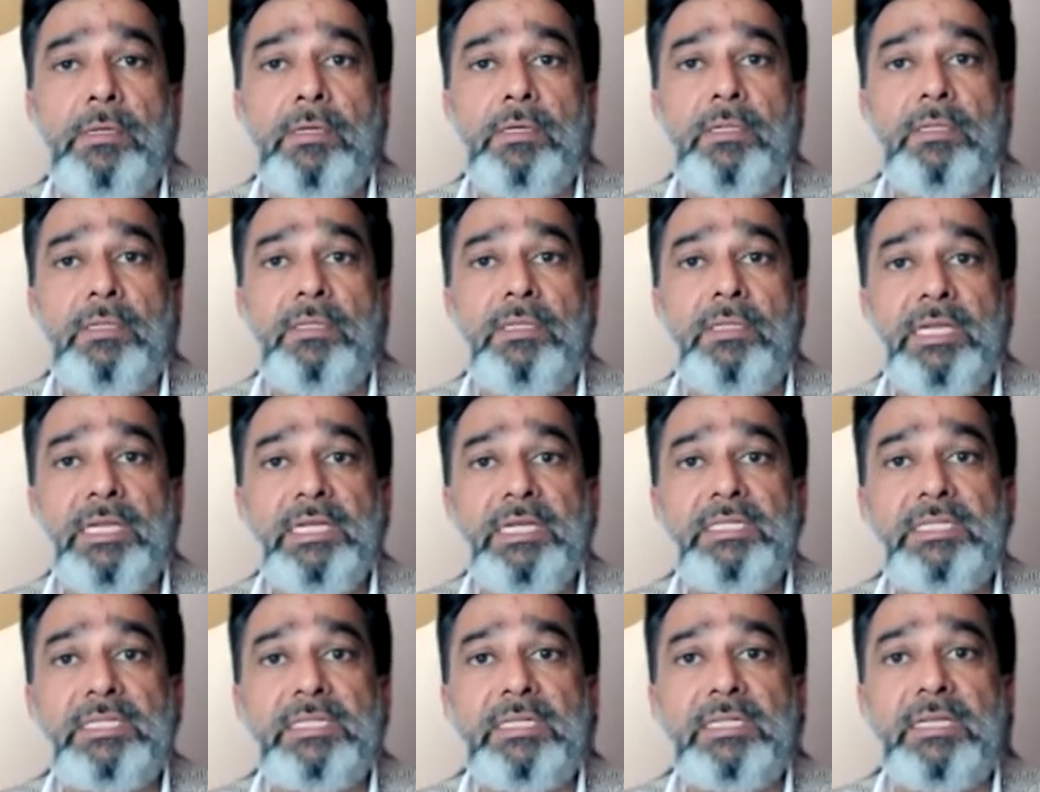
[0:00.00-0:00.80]

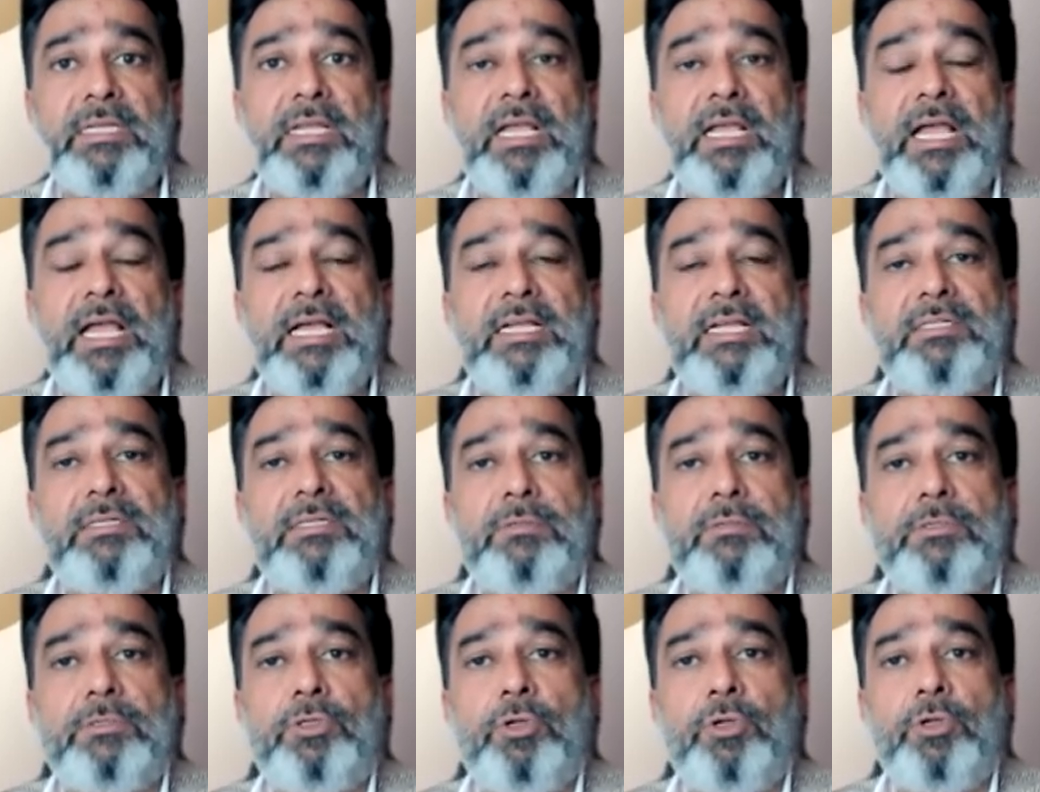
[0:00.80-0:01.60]
This has
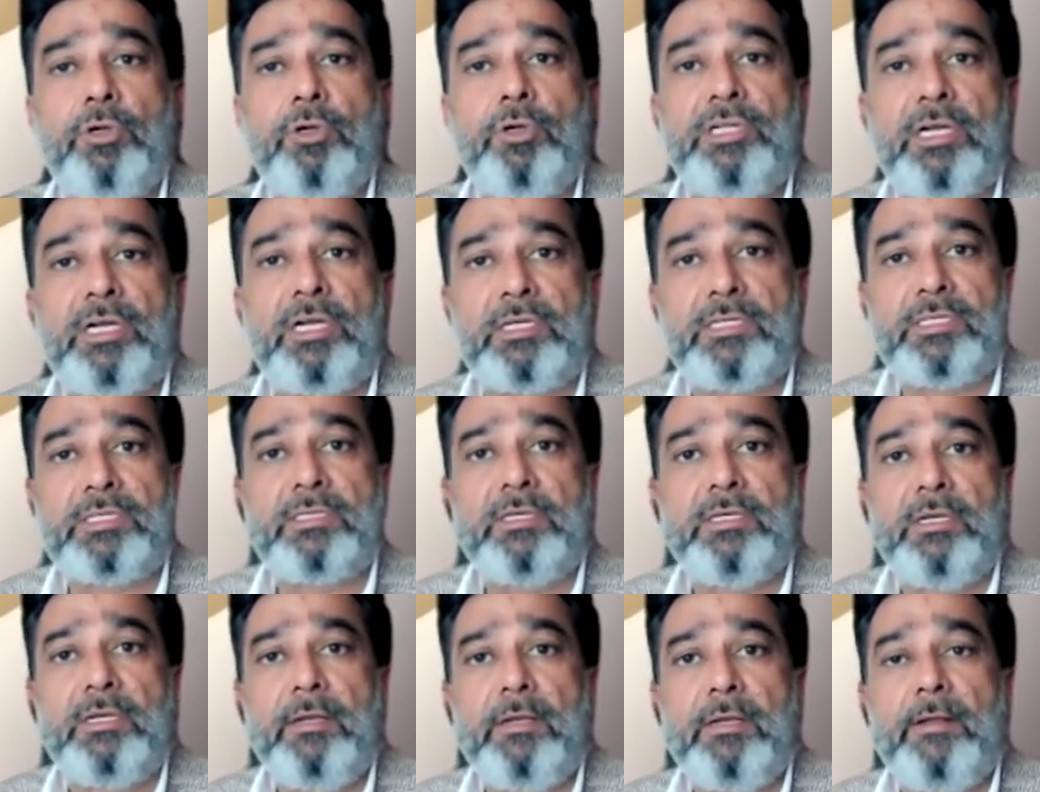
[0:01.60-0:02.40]
taught us
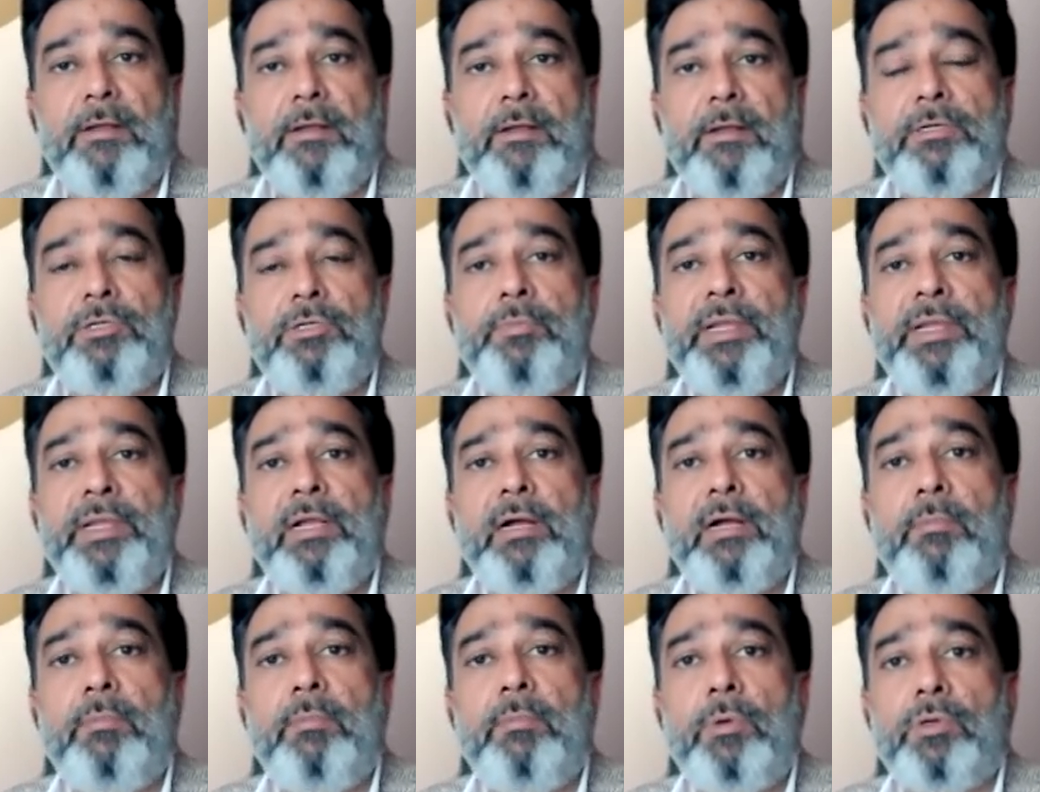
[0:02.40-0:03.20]
to
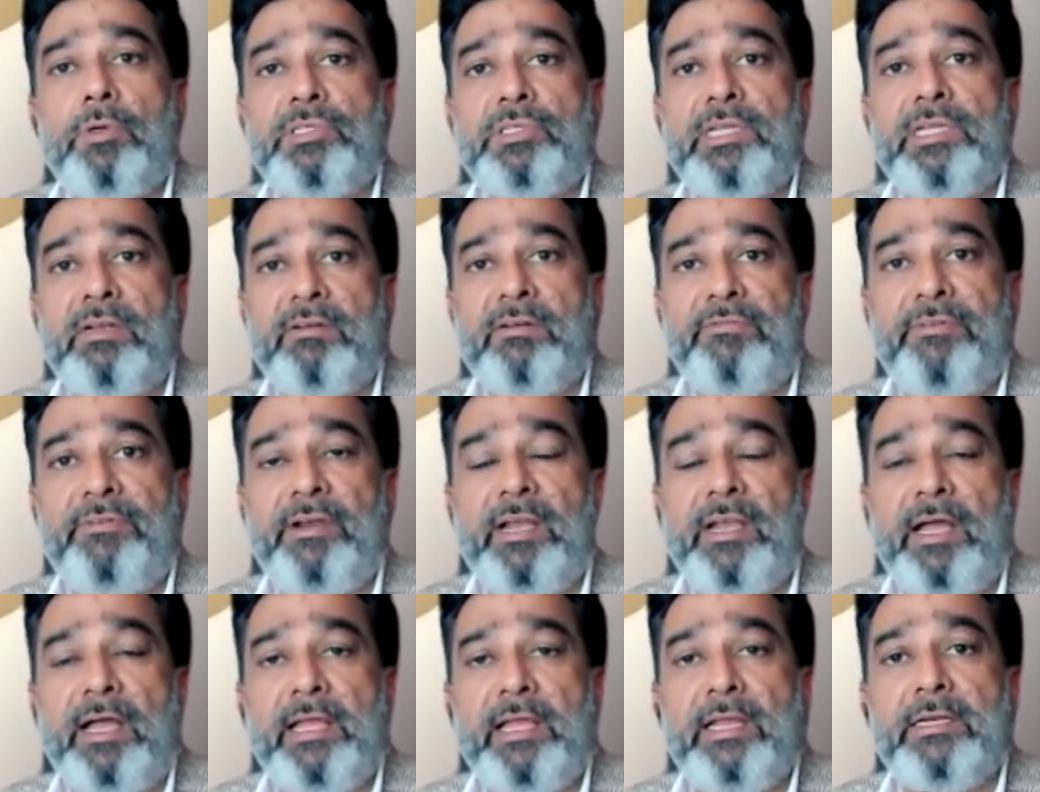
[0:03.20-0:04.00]
become more
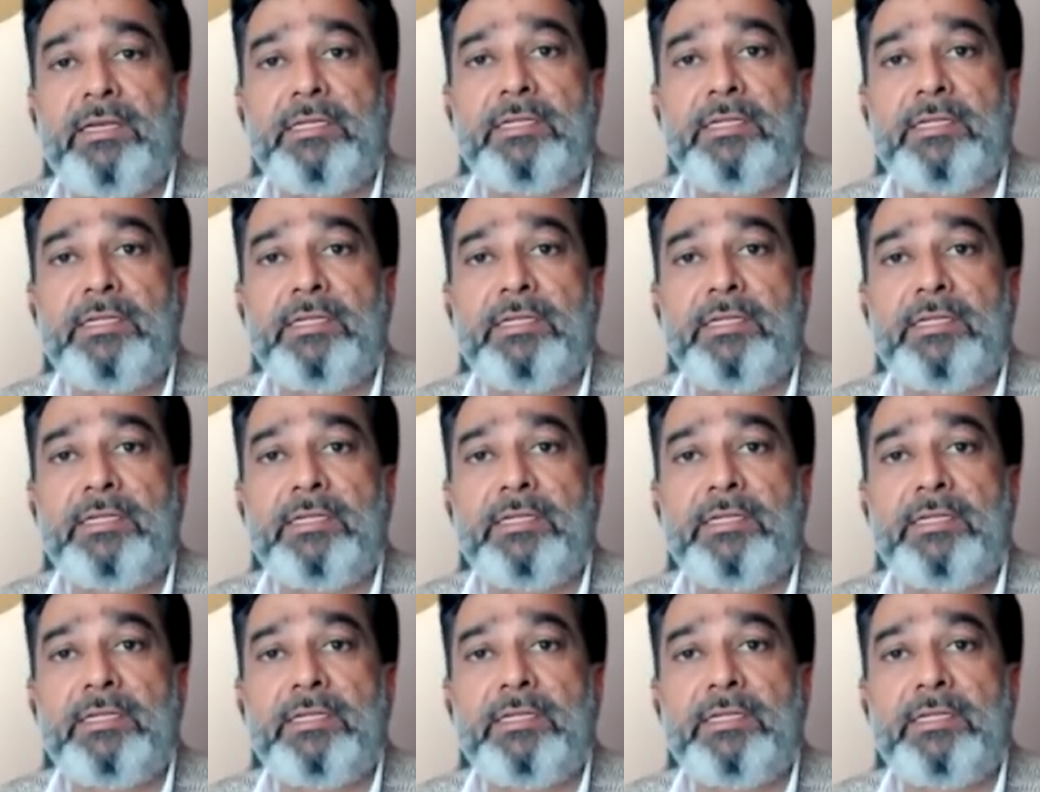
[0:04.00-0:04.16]
self-reliant.